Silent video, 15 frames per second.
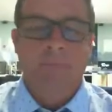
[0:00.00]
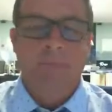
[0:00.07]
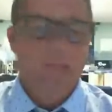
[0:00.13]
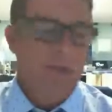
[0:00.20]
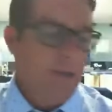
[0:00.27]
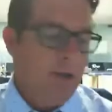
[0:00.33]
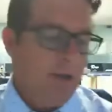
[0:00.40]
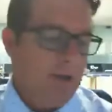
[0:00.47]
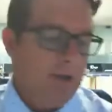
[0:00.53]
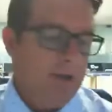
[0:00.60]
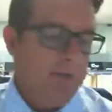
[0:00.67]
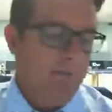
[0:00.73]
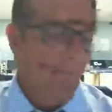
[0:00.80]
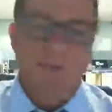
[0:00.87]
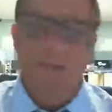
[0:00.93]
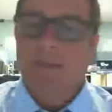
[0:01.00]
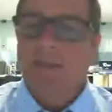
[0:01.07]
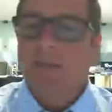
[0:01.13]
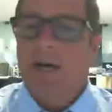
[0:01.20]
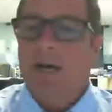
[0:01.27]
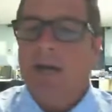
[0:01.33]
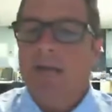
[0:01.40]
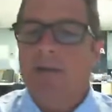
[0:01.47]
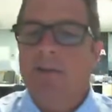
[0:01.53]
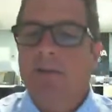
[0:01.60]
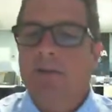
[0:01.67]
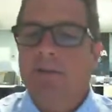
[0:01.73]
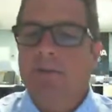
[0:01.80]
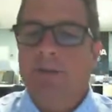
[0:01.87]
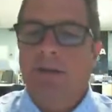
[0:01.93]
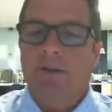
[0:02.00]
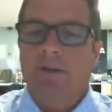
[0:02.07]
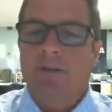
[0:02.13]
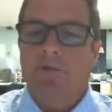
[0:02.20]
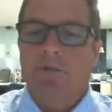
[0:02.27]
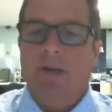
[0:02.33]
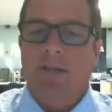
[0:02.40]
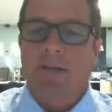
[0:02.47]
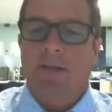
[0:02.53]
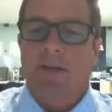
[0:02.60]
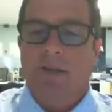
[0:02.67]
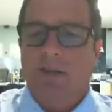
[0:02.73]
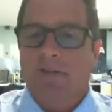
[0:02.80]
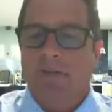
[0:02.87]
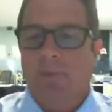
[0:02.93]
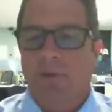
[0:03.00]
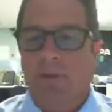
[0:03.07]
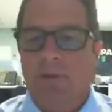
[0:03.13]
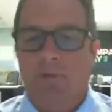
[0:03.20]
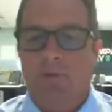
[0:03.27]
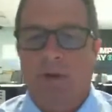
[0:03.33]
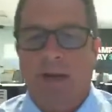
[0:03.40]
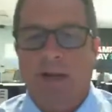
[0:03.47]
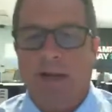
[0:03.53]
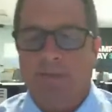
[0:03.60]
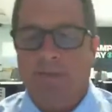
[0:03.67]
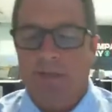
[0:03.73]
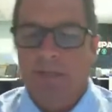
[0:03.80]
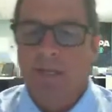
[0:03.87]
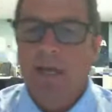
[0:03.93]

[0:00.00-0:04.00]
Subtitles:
Defusky Island, those areas right in there, getting some pretty good rain out of it.